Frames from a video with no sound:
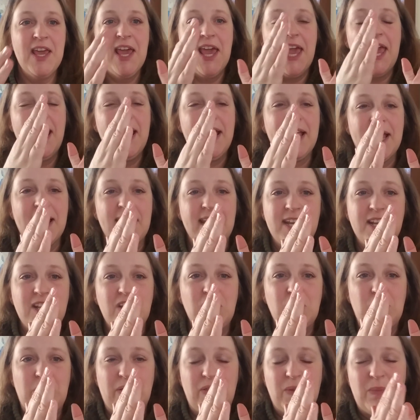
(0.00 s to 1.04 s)
And
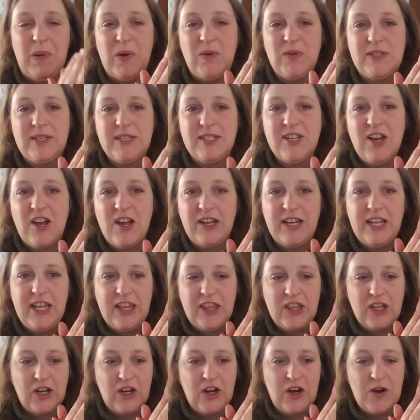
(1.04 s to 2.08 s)
you put the post-its on
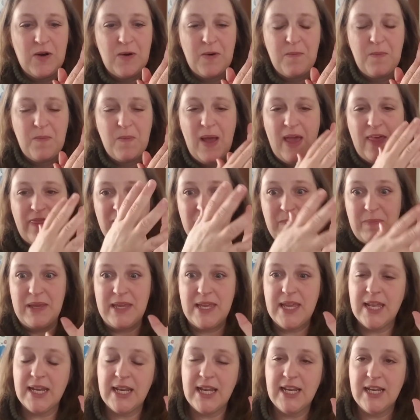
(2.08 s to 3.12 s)
either at the
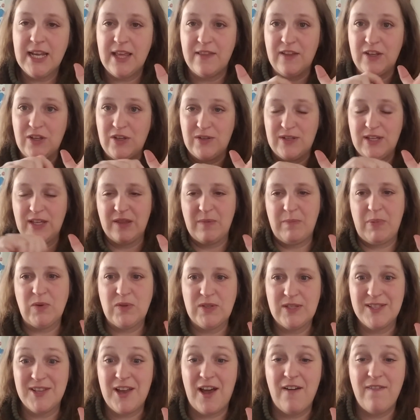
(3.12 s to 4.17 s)
beginning and then you take the
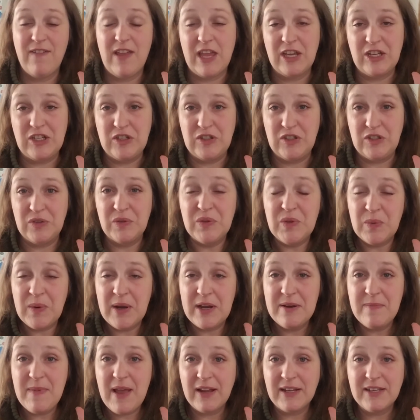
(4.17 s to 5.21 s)
post-its off as you do the
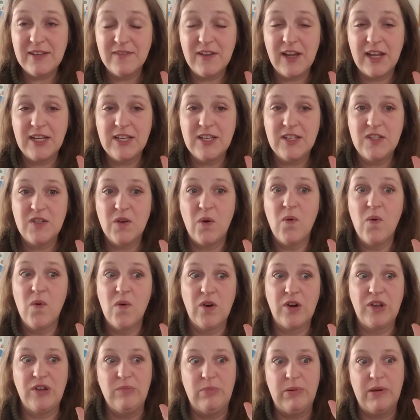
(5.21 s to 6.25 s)
random act of kindness
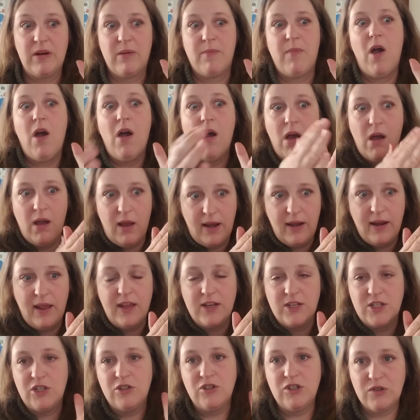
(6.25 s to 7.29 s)
or you put them on
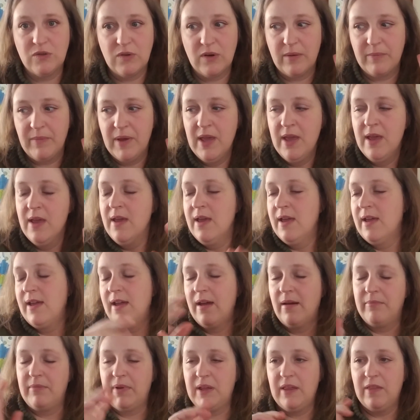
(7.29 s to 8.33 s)
as you do them.
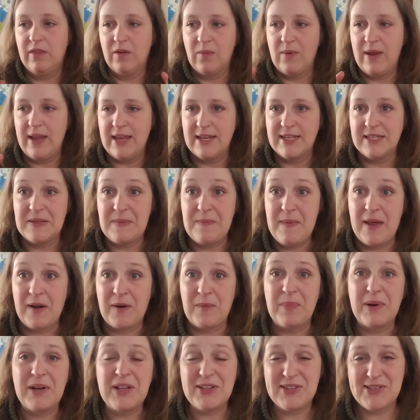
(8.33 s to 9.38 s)
Um, either way, it doesn't matter,
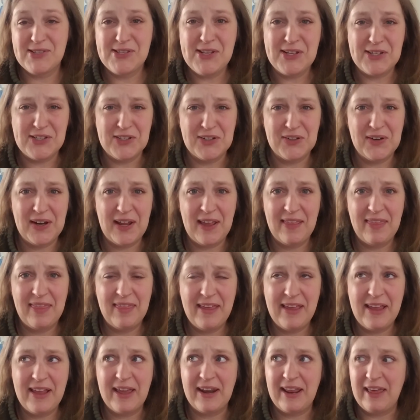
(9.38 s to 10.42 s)
but it's such a great
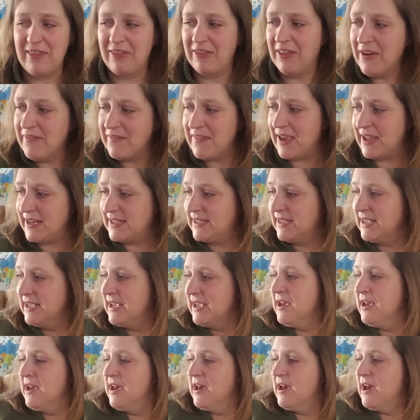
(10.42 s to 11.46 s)
thing and I love it.
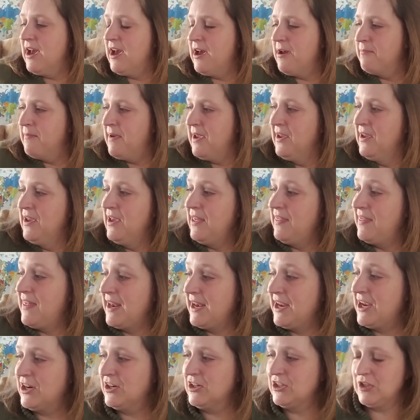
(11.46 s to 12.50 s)
Um, then
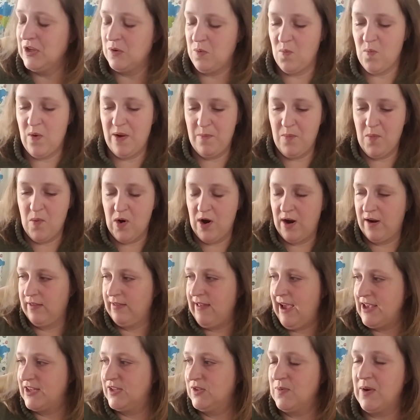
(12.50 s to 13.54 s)
here's a, one more,
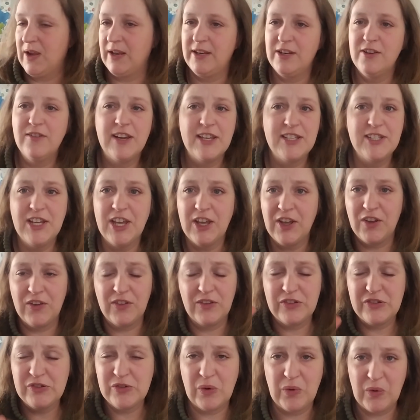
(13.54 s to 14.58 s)
last one. You guys can
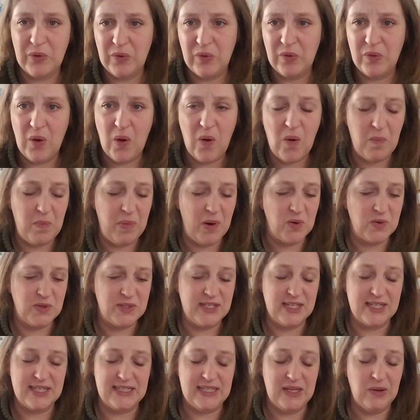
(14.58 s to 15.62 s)
scroll through the whole post
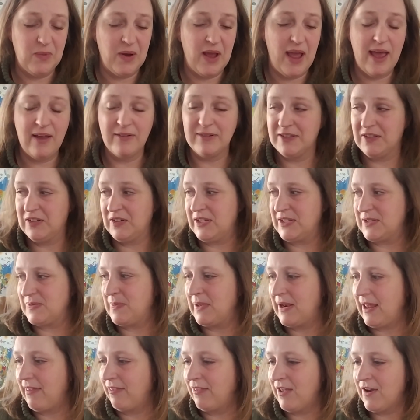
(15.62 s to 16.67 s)
and see what else there is,
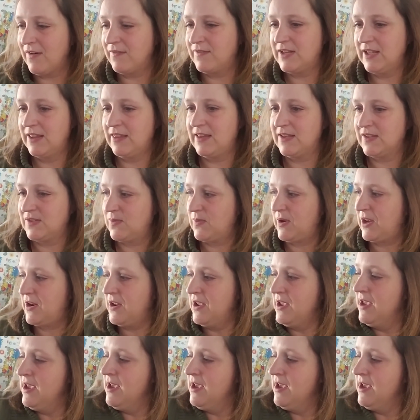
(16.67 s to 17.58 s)
but I love this one.